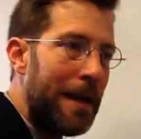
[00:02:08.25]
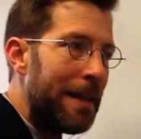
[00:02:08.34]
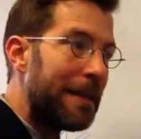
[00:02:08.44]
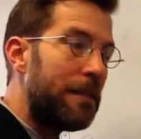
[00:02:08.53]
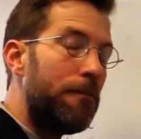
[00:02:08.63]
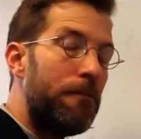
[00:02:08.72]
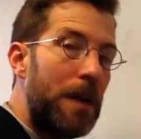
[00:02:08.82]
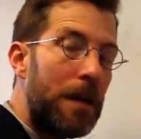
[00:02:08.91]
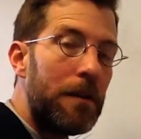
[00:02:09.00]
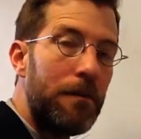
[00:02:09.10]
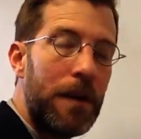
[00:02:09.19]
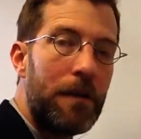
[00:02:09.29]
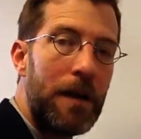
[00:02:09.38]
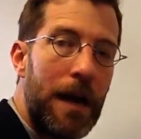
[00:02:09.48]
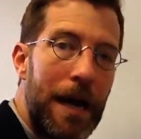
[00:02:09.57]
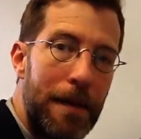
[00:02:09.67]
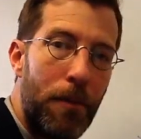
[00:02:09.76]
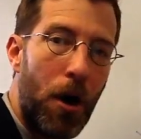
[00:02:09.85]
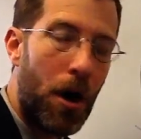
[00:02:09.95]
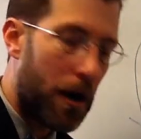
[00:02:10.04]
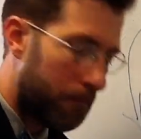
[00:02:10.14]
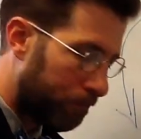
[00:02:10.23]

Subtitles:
That's a very, very high bar.